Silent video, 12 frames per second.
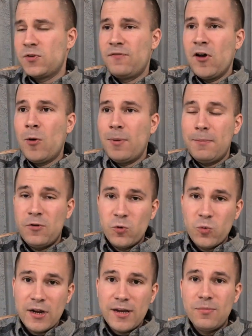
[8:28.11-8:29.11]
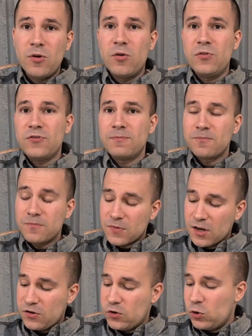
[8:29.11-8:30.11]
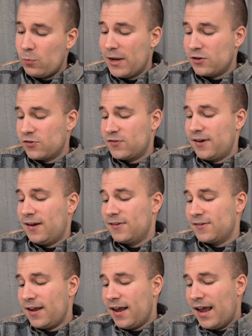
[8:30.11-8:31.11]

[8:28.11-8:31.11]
develop in between those two major cities.